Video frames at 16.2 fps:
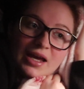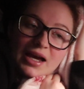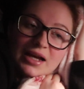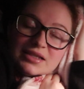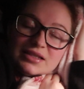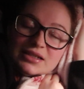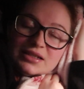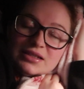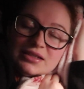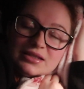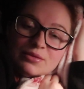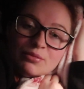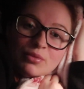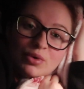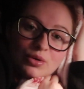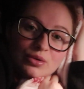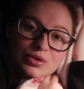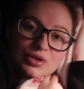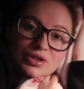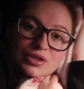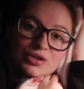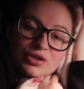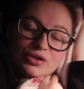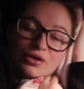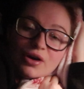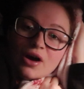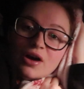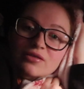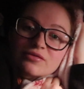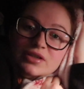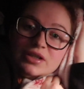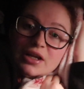as it is important to look
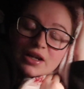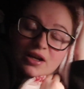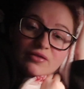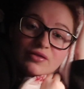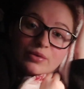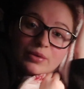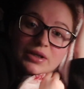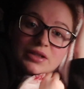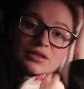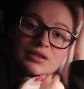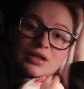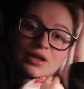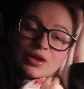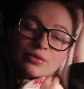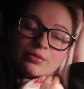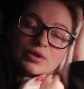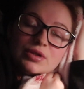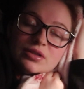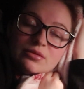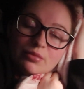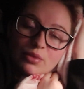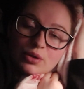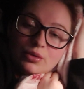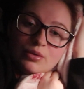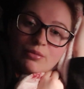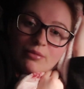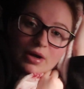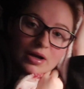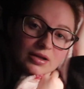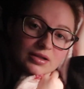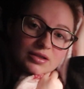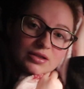after your loved ones, the most important
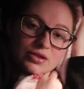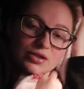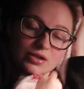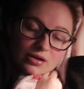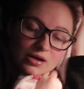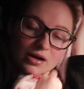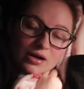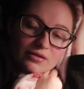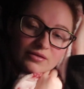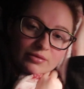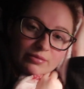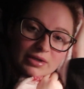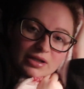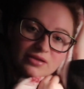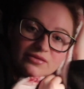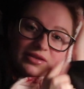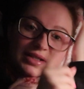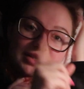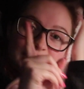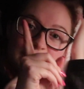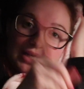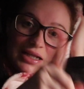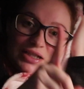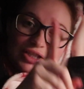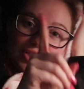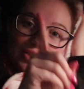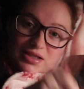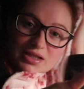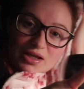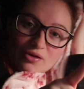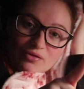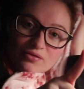person to look after, my lovelies, is
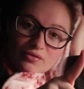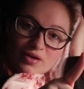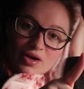yourself.